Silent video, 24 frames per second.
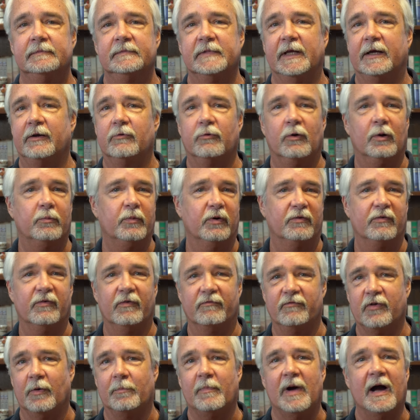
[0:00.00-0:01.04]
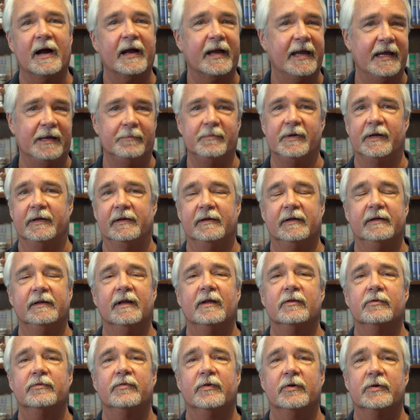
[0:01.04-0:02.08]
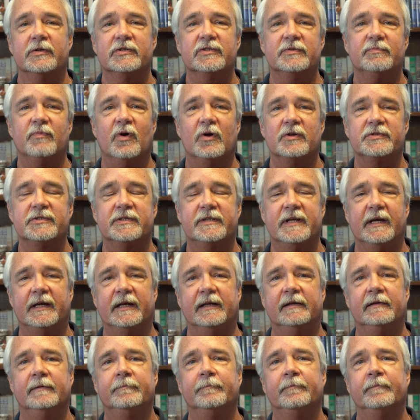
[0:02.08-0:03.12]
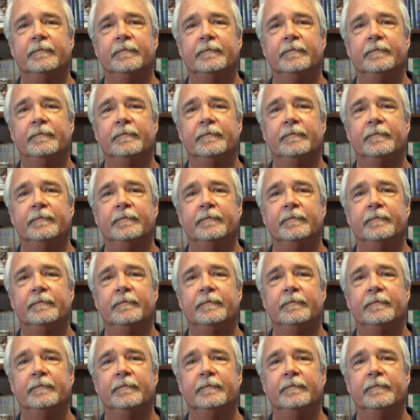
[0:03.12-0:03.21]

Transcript: Later on, when Vermont came in, another very small state.